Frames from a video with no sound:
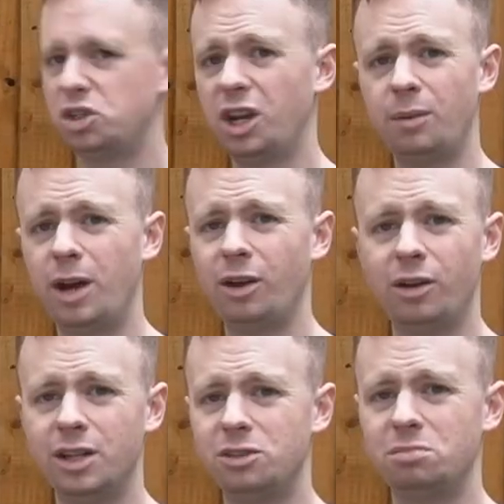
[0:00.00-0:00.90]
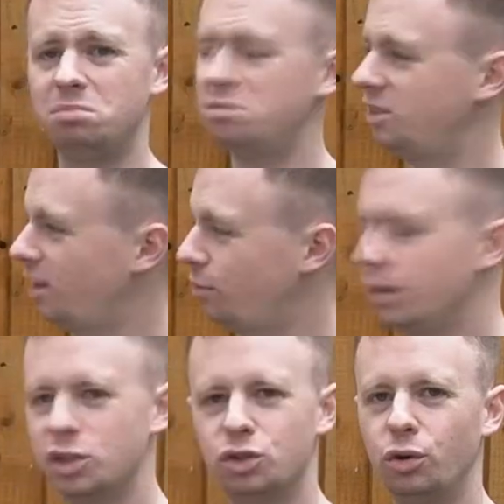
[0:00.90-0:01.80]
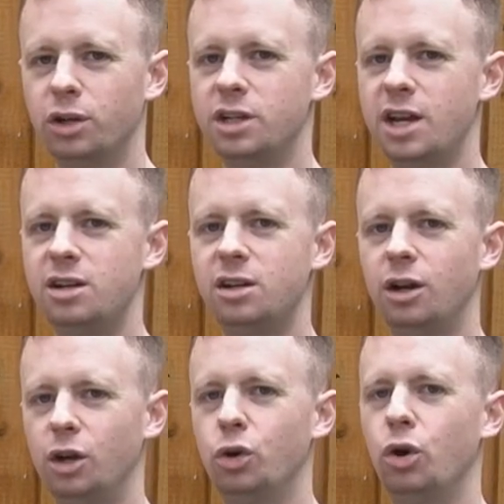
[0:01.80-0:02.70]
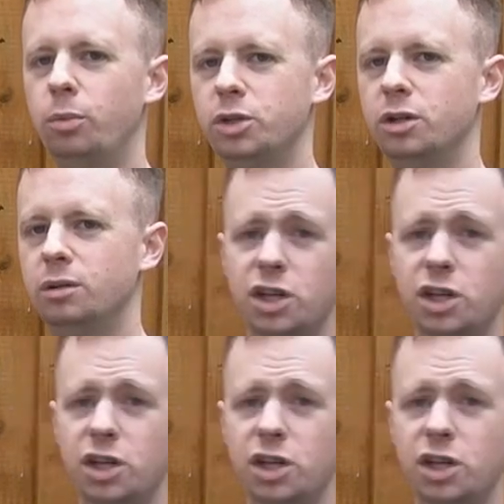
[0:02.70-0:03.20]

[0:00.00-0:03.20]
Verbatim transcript: Check them out, guys definitely a strong contender, a good option.